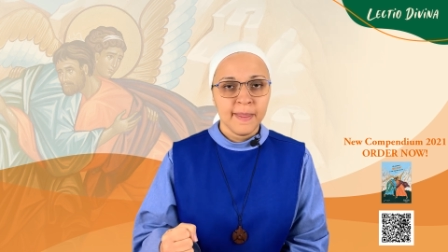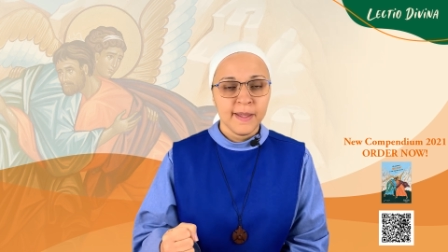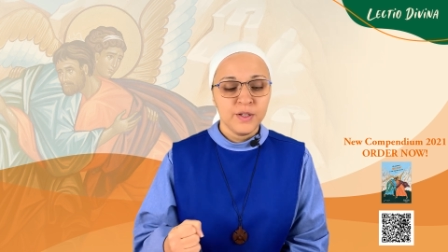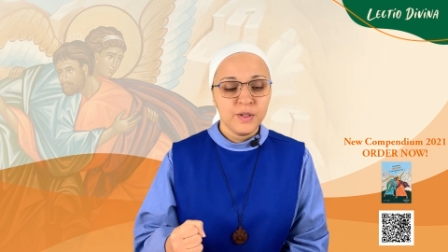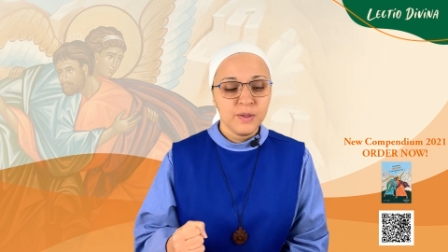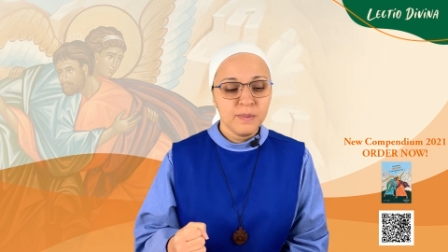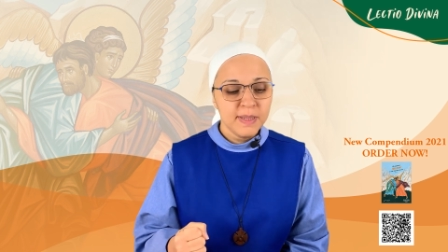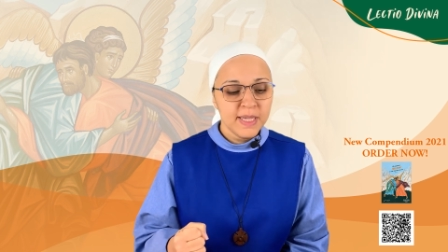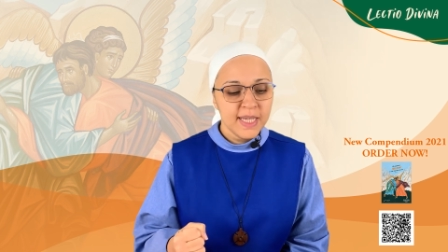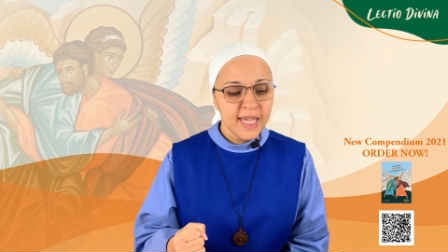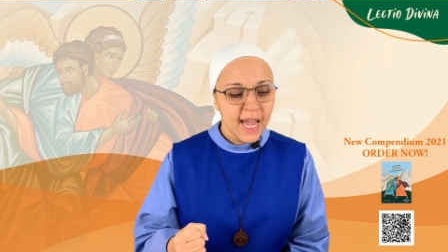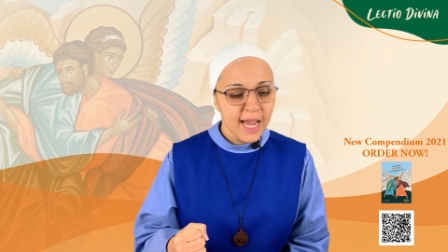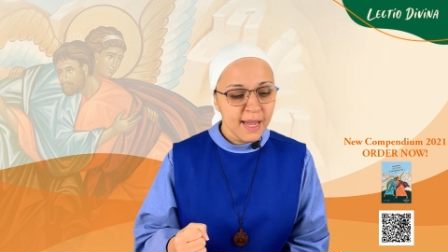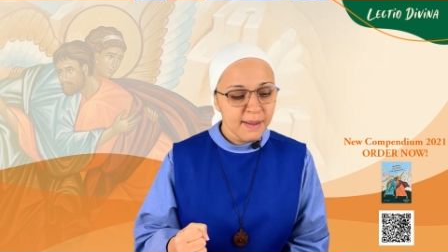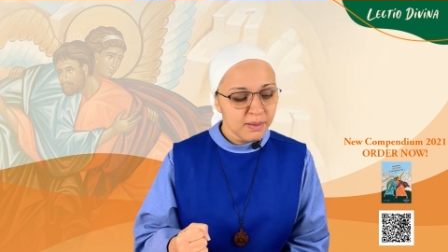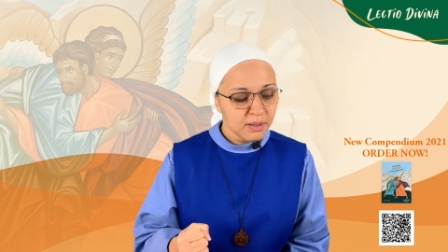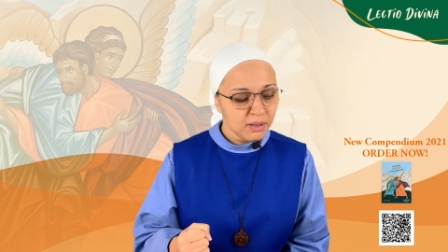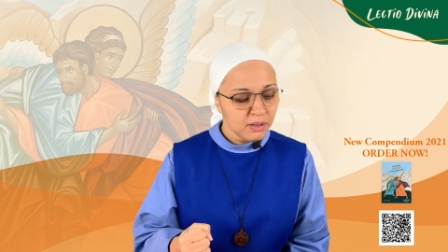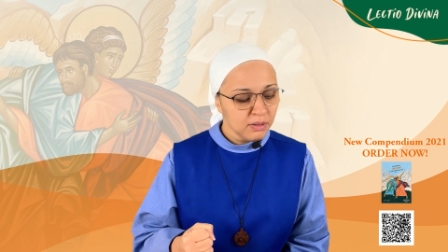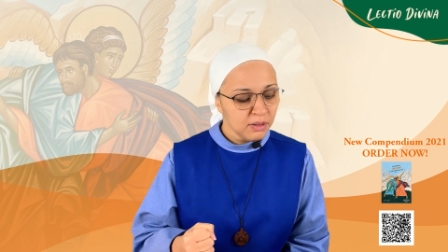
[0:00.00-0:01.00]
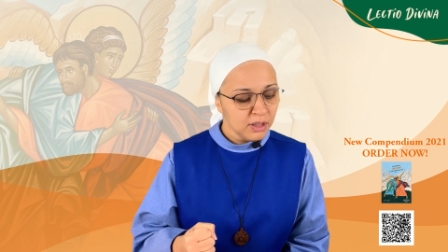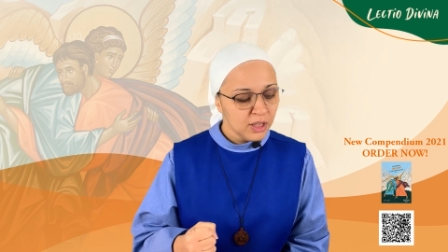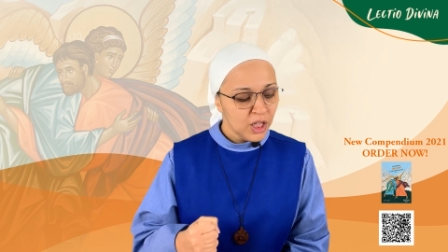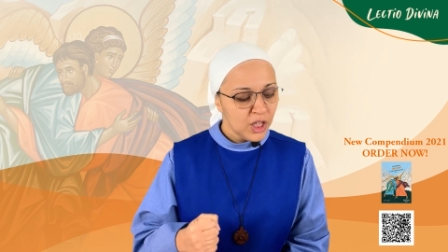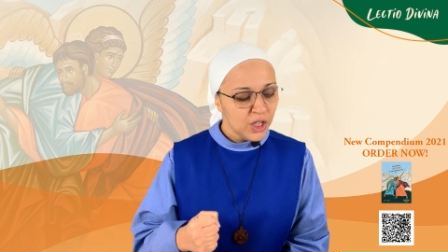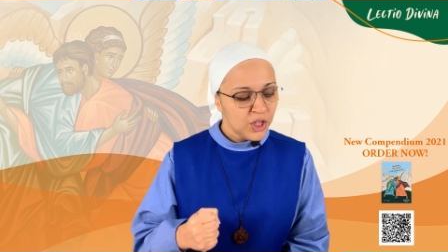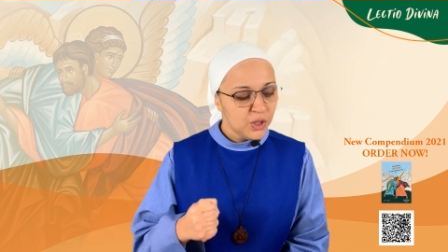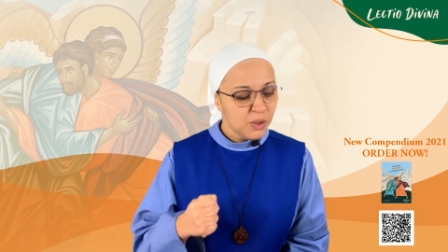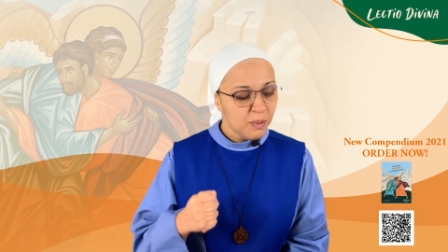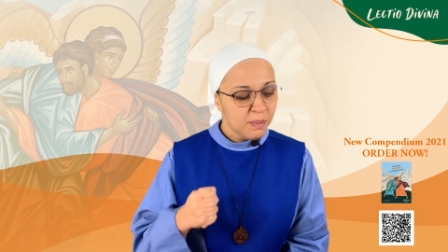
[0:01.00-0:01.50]
to be able
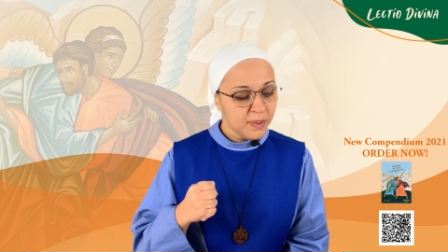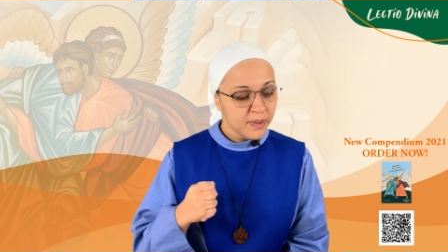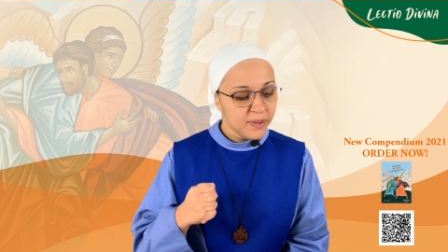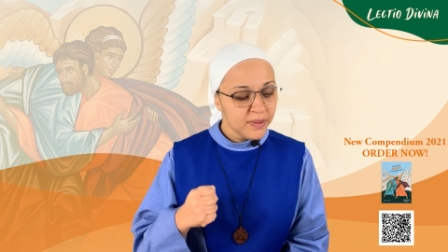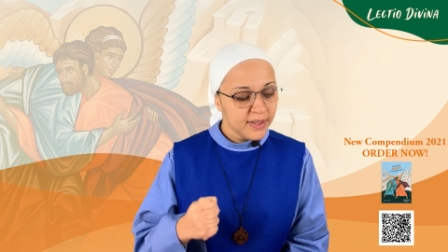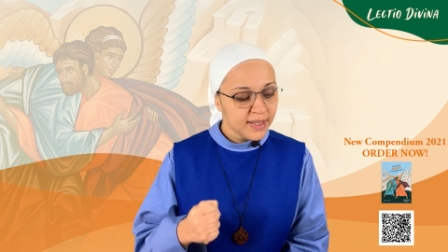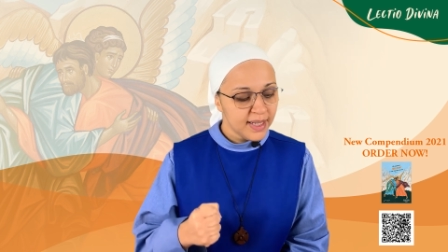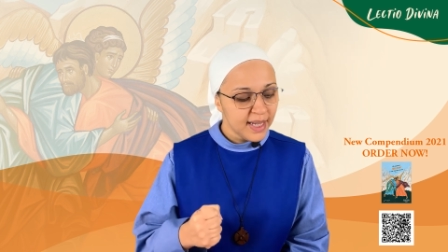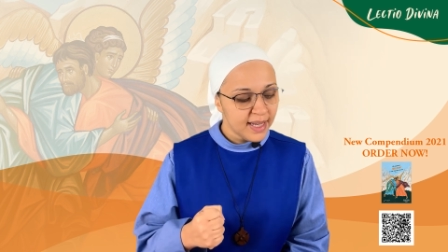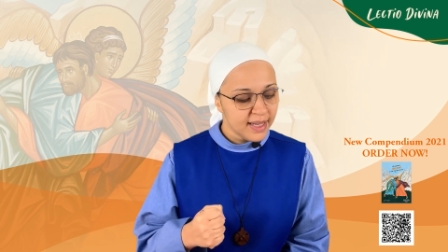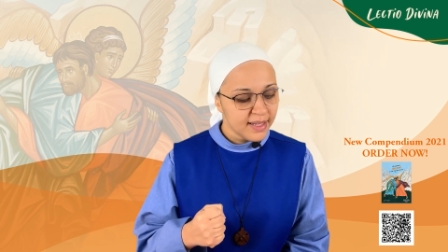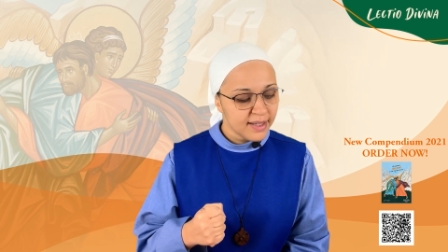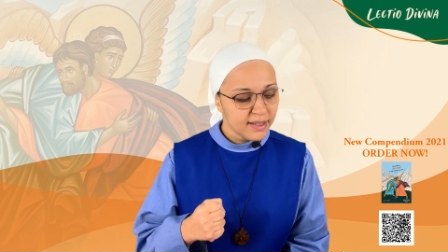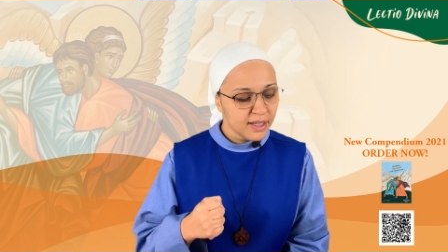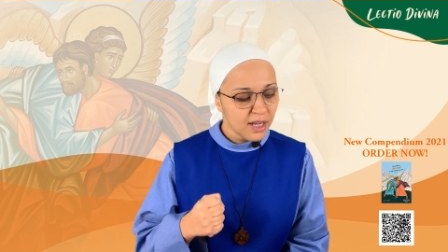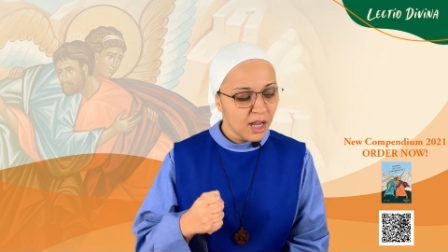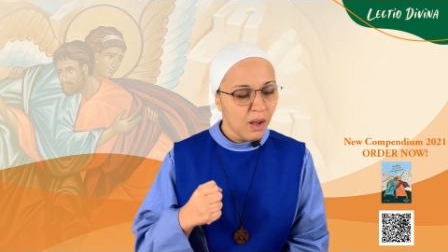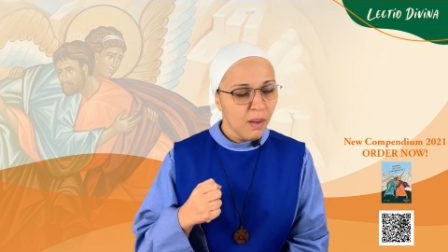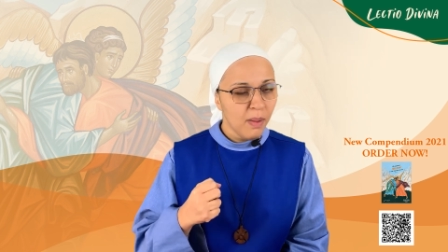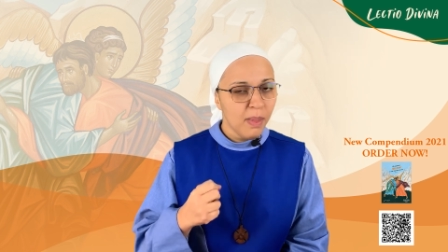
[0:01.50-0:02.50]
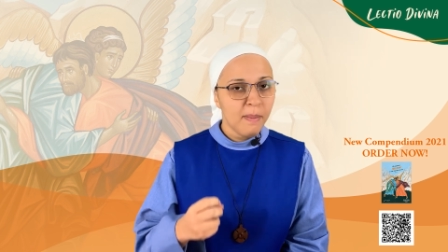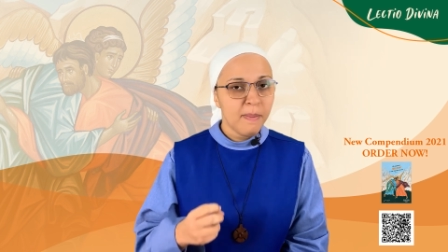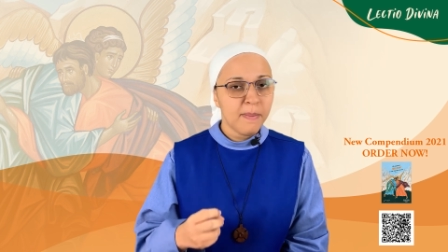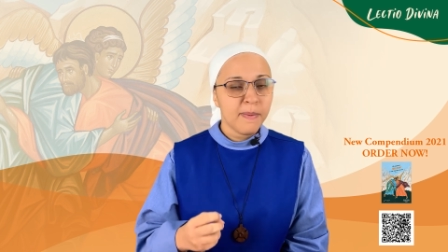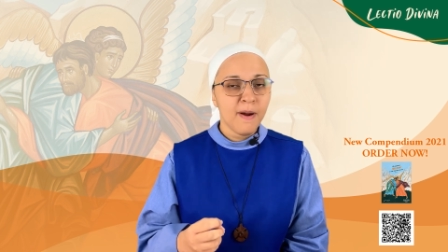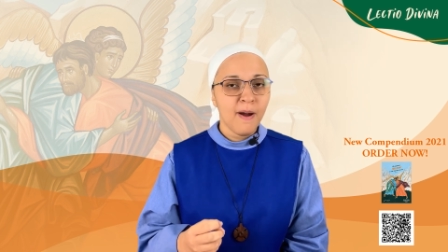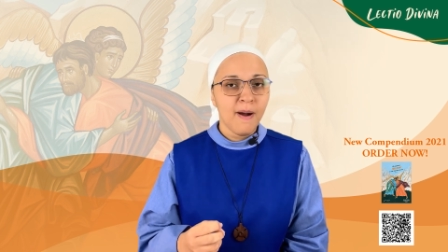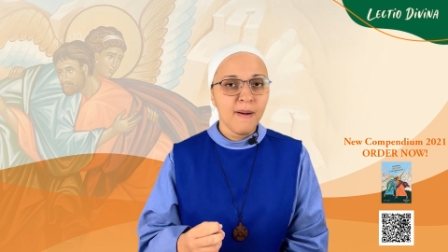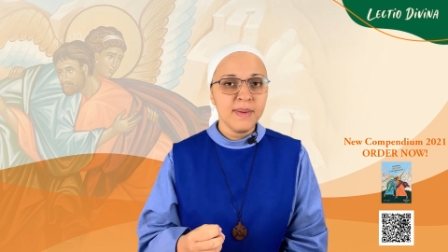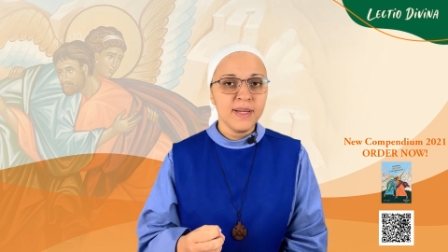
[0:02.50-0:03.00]
to possess all the
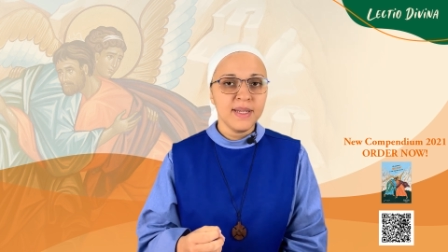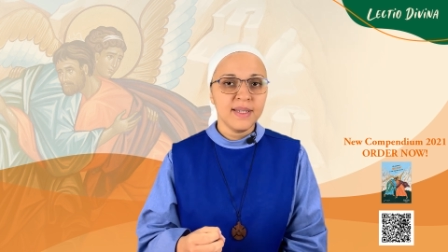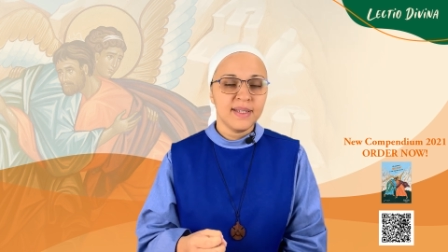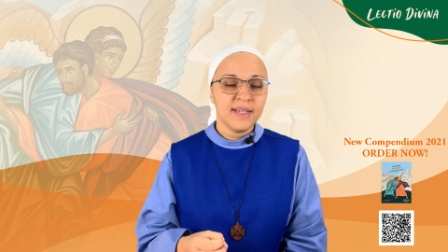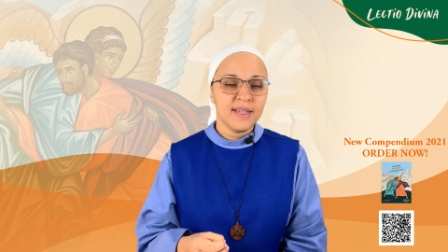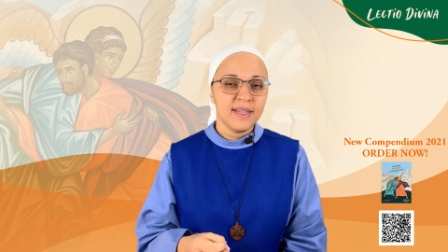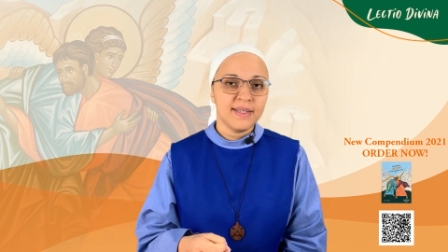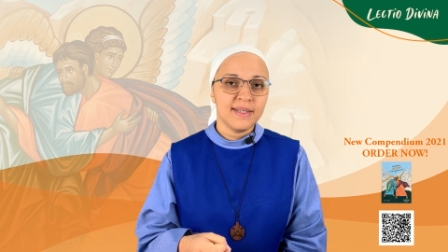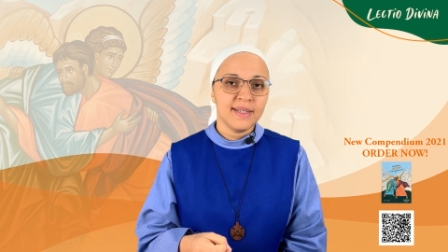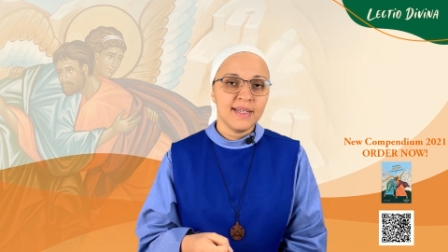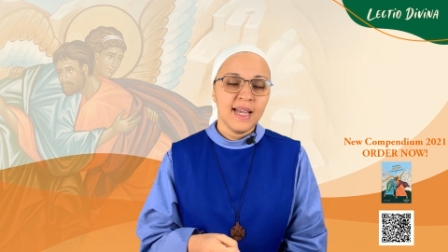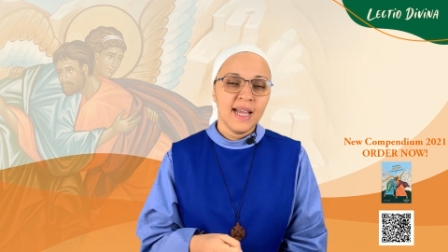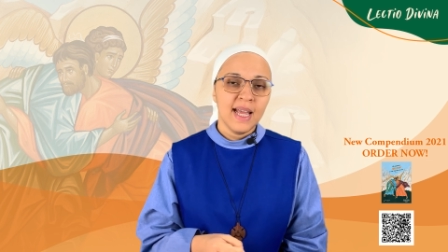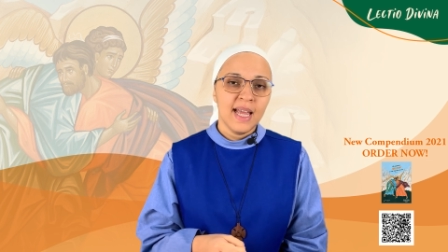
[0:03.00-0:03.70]
promises